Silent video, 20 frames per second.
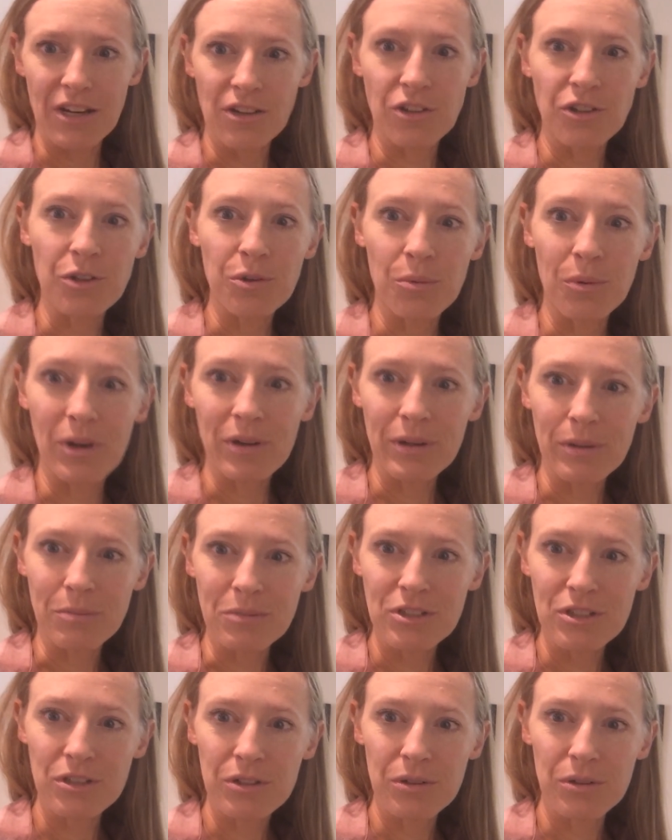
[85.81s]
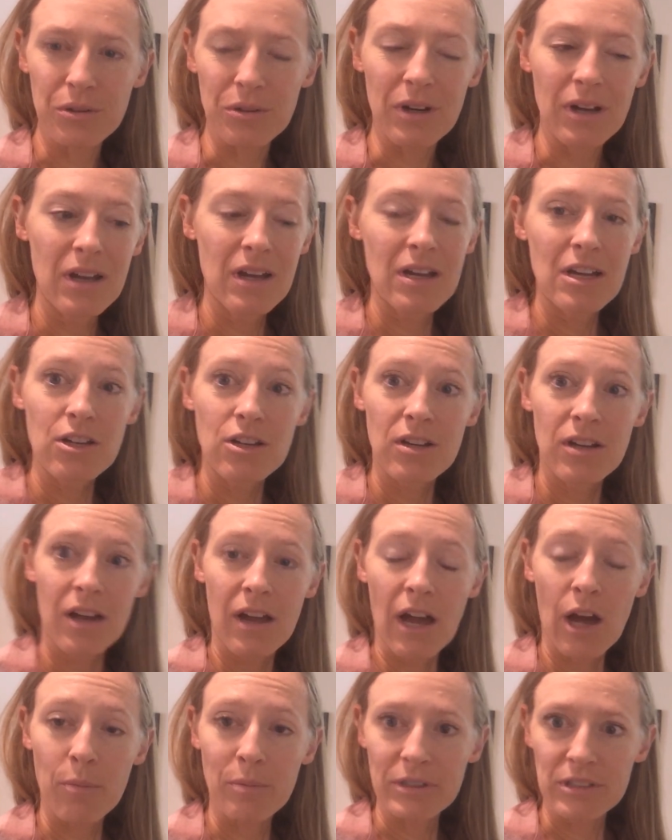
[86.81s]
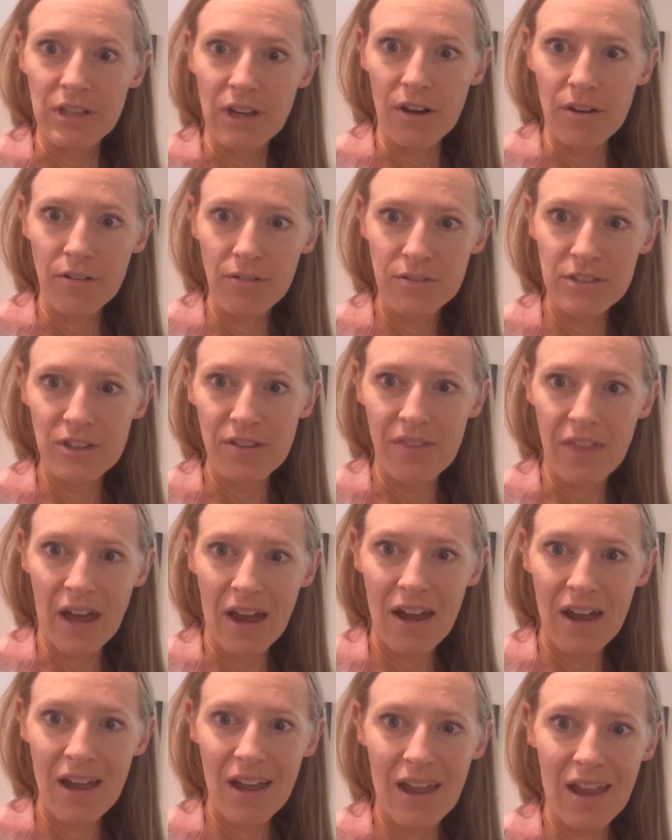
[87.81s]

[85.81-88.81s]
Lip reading: And you're welcome to help yourself to that